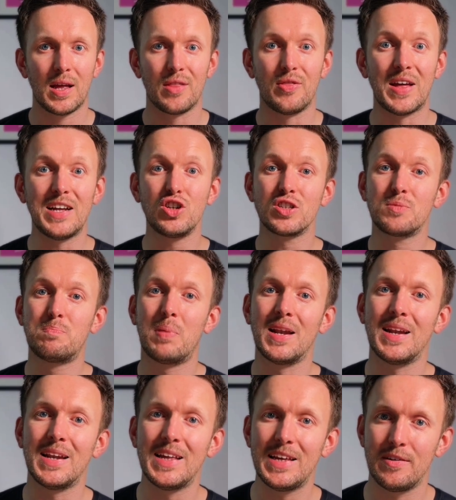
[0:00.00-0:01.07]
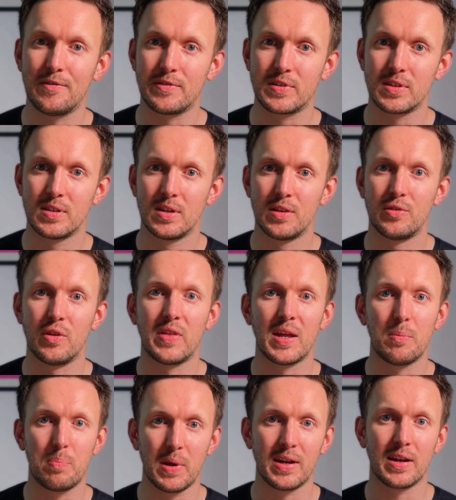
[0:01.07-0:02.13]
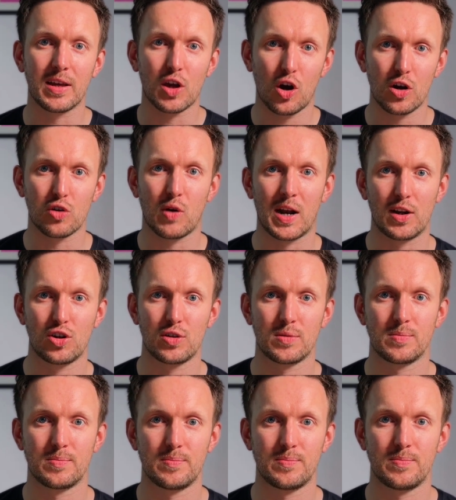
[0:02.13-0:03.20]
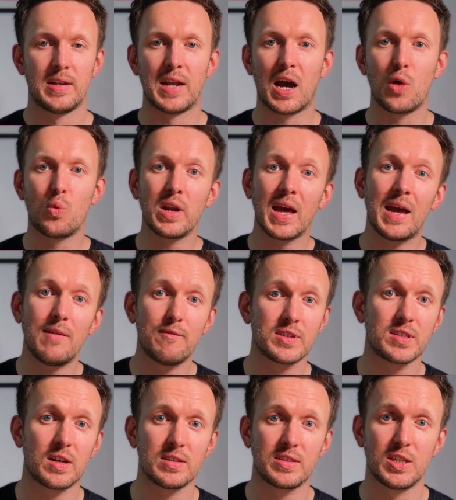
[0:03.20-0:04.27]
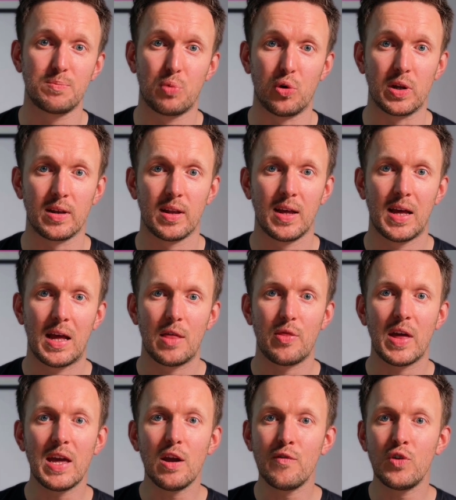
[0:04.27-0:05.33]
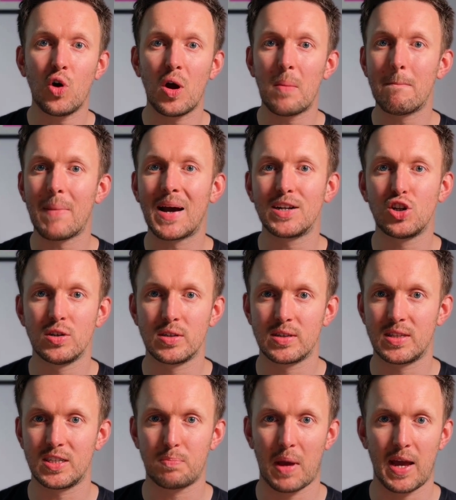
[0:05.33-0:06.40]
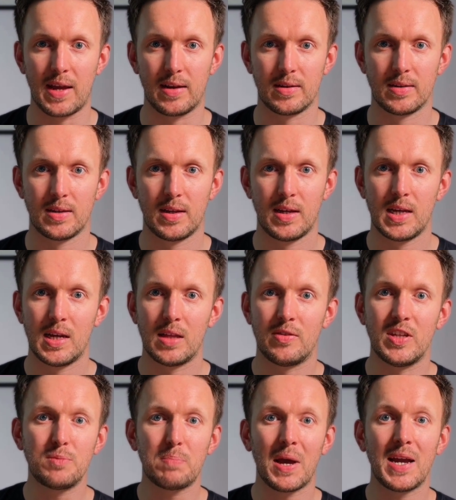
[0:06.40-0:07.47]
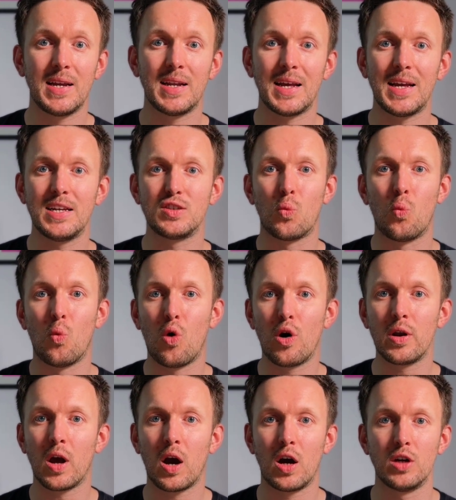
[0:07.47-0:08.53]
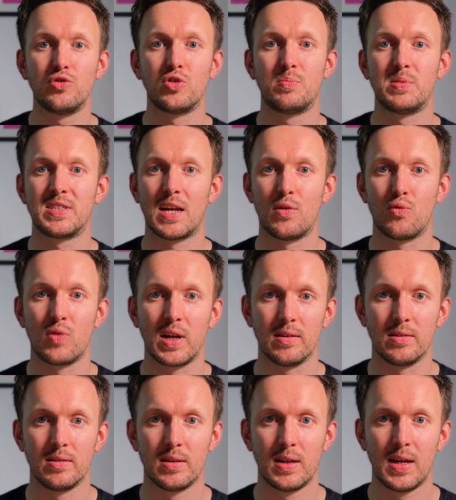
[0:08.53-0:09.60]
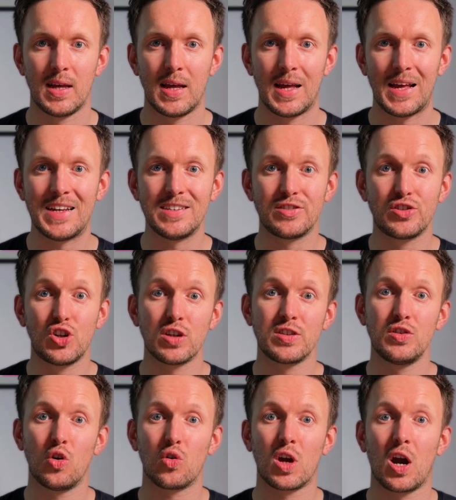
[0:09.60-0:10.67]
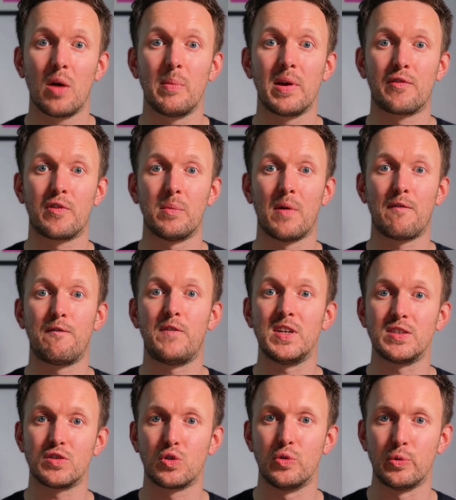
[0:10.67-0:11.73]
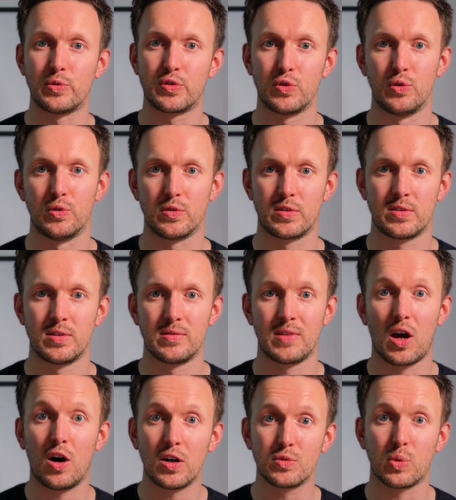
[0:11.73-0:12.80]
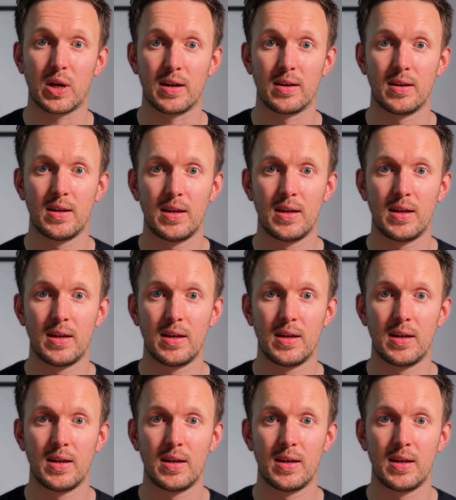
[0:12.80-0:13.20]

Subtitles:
They just believed that they'd been in a car crash. Now, I want to emphasize this point. They have not imagined this pain. This pain is 100% real. It's just not coming from a physical source, the hardware.